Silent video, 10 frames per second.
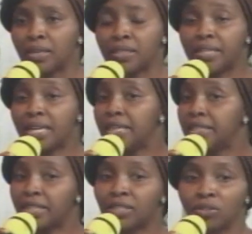They
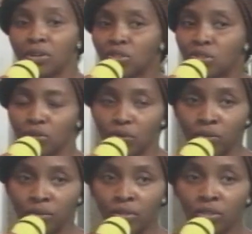did not
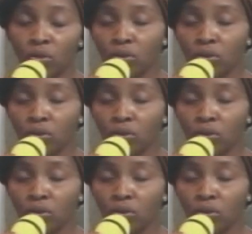know nor